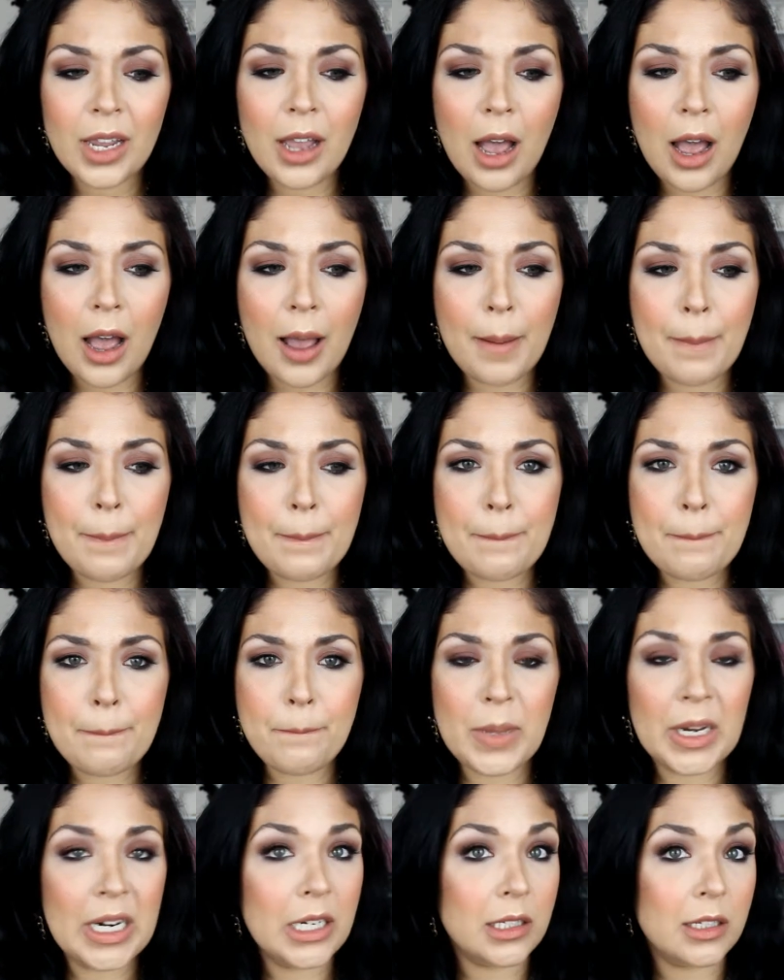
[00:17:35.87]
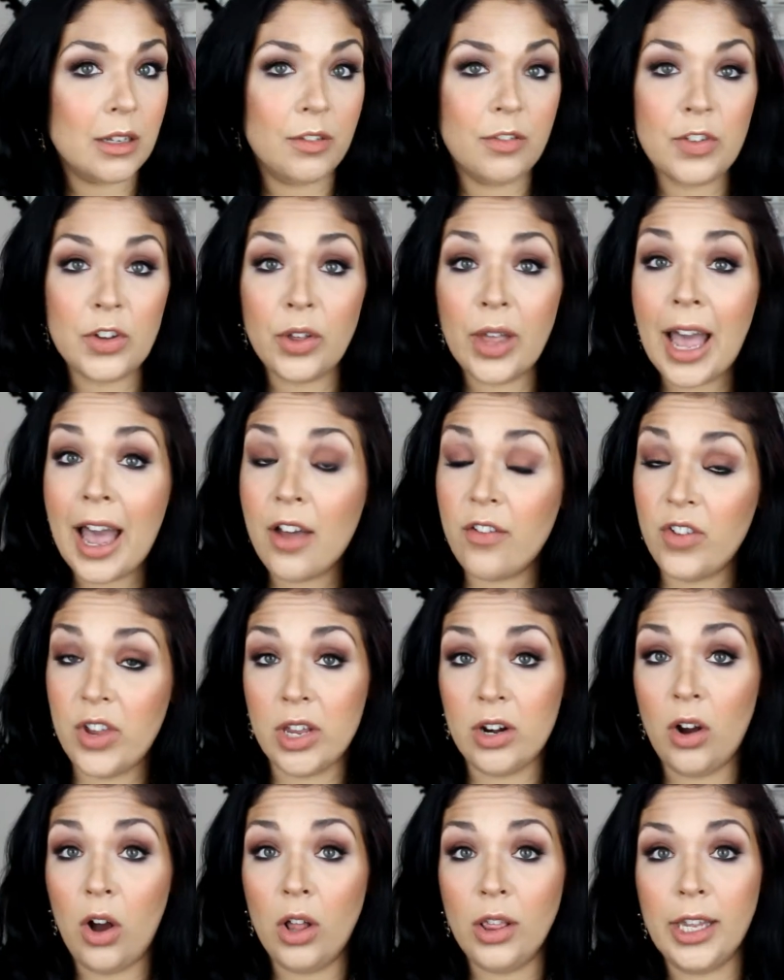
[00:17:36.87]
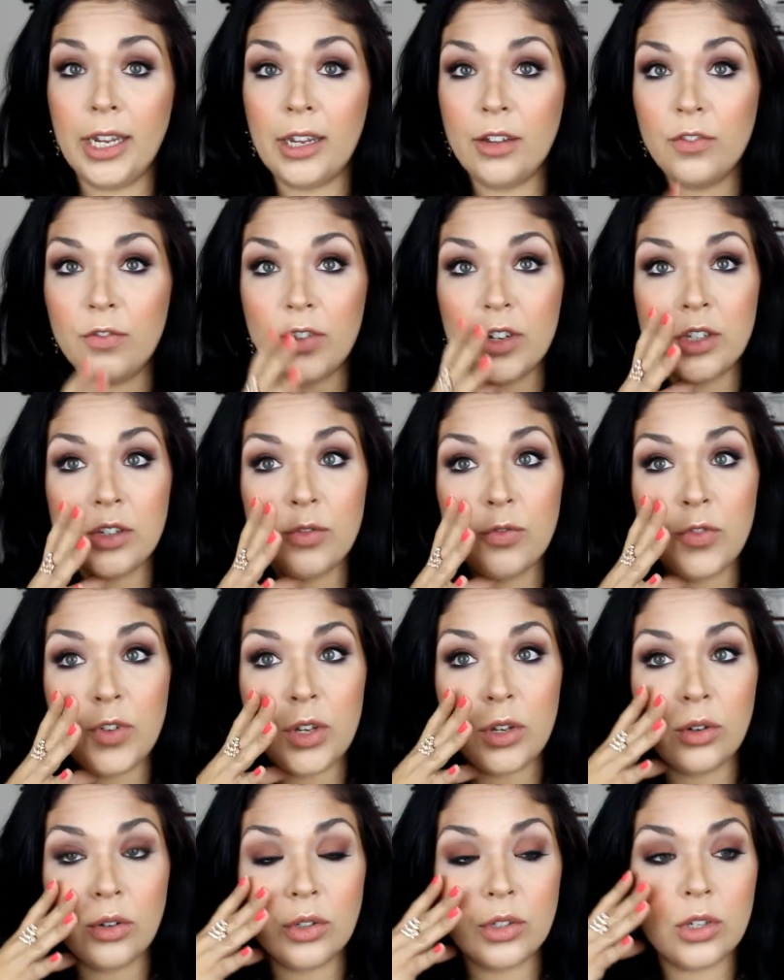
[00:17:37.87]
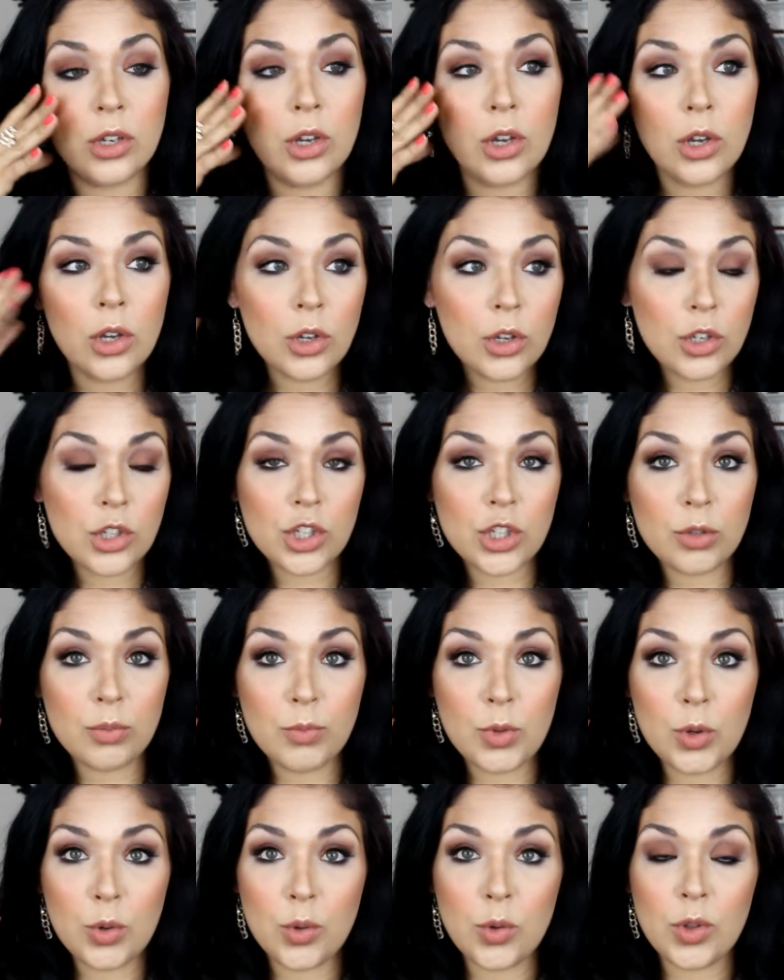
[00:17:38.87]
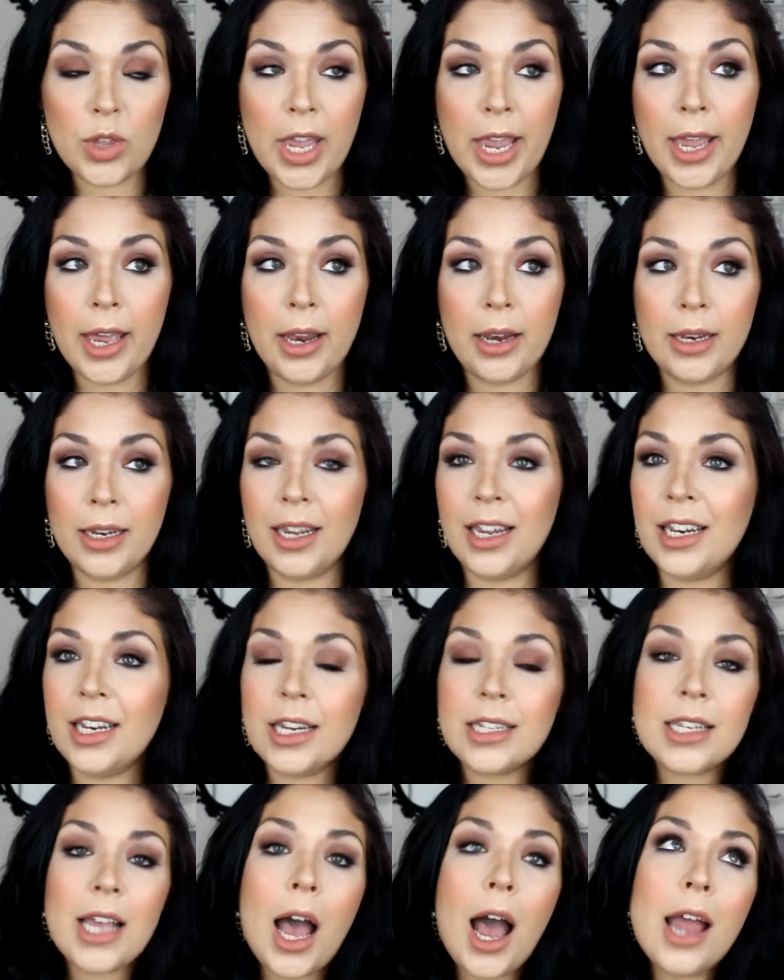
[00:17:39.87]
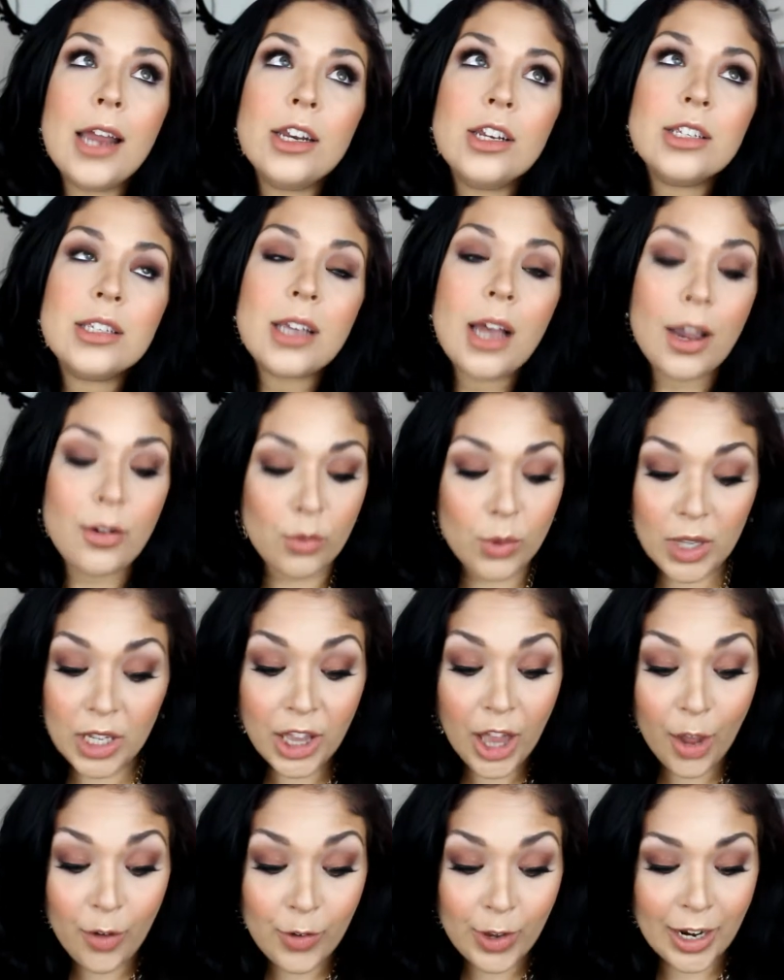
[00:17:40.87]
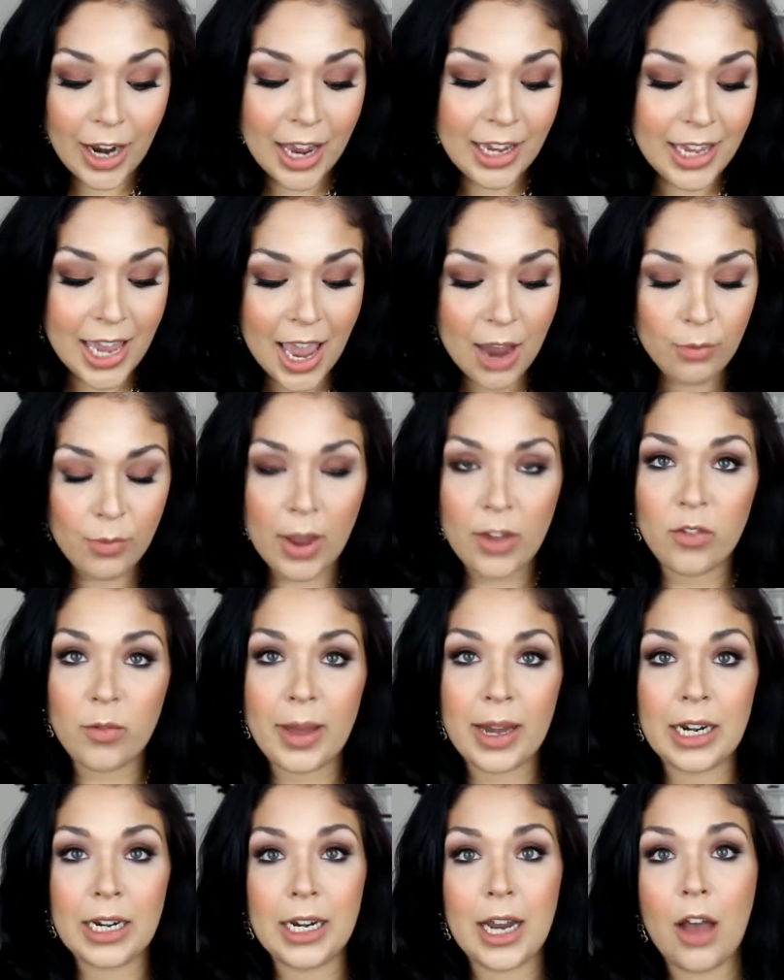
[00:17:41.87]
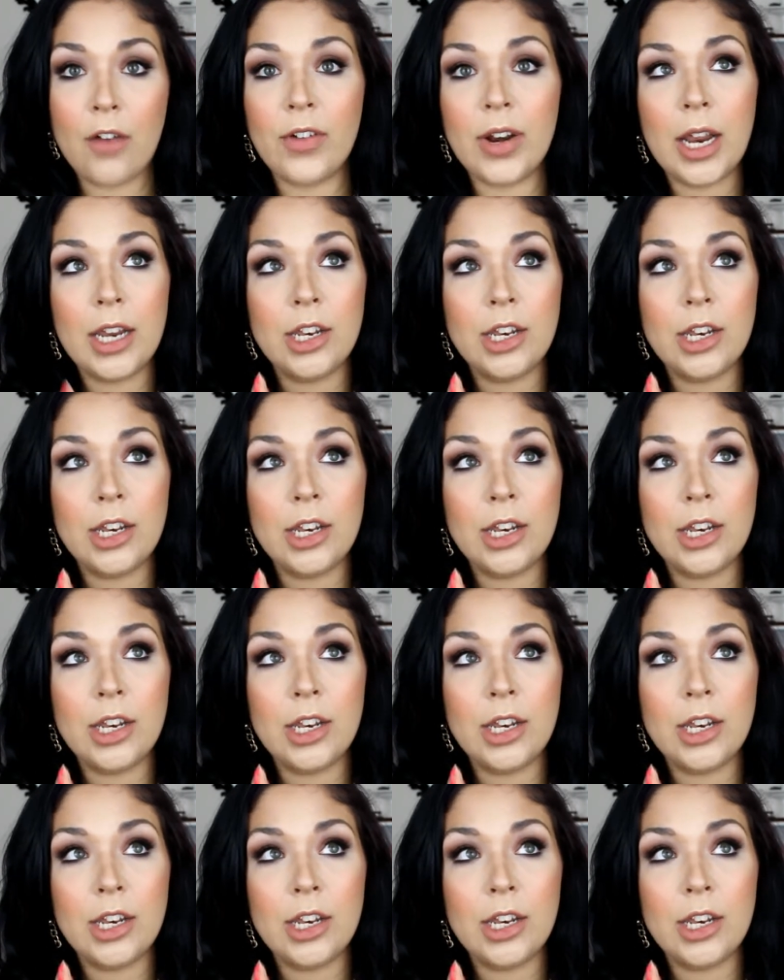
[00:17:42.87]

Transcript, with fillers: um, but it doesn't feel heavy at all. Like it just feels smooth and it just, I just, I really love it. I can't rave about it enough. And